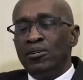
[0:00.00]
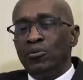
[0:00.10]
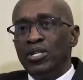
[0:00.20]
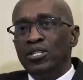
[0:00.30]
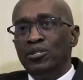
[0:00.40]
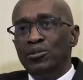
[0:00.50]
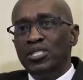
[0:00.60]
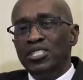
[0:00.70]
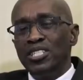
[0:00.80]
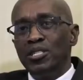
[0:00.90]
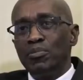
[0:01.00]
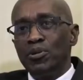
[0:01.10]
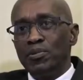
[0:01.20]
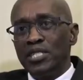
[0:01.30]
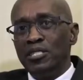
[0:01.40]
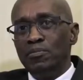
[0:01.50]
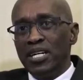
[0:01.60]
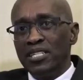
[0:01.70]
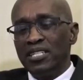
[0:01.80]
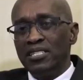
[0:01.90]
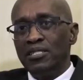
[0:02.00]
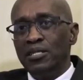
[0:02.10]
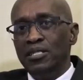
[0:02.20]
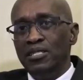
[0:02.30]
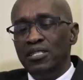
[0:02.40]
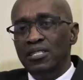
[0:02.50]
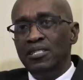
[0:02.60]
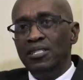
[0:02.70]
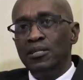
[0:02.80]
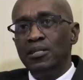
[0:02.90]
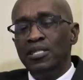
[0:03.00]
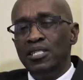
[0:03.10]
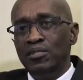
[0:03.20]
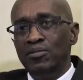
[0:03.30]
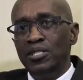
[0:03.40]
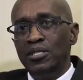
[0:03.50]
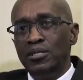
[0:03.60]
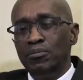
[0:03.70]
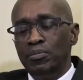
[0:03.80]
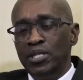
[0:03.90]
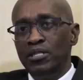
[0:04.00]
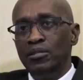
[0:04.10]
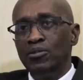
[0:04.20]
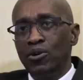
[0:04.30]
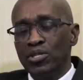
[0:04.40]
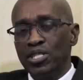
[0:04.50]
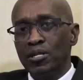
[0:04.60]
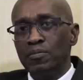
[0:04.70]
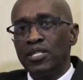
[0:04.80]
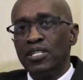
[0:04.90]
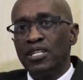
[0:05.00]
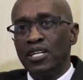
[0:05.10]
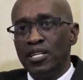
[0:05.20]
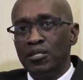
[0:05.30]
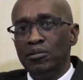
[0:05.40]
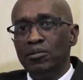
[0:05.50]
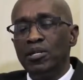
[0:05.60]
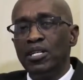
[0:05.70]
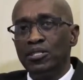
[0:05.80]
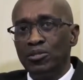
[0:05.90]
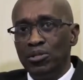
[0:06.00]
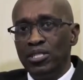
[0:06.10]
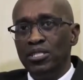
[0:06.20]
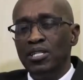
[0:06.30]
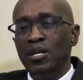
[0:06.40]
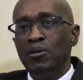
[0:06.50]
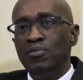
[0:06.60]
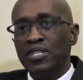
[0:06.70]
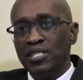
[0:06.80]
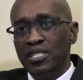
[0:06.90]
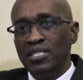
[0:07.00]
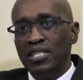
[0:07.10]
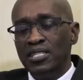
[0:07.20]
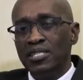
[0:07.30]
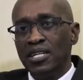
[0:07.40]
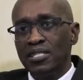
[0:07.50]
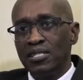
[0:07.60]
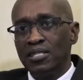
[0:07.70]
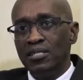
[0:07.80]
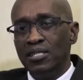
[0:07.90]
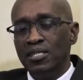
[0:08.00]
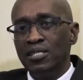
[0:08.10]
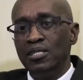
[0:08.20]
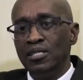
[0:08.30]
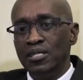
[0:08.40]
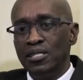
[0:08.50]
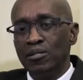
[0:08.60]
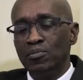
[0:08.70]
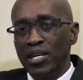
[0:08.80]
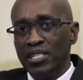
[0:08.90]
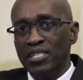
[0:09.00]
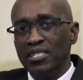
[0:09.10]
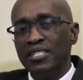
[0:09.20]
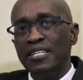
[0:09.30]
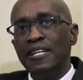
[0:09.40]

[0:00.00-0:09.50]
When looking at the property market, indeed the DVP concept can actually facilitate transacting in this market.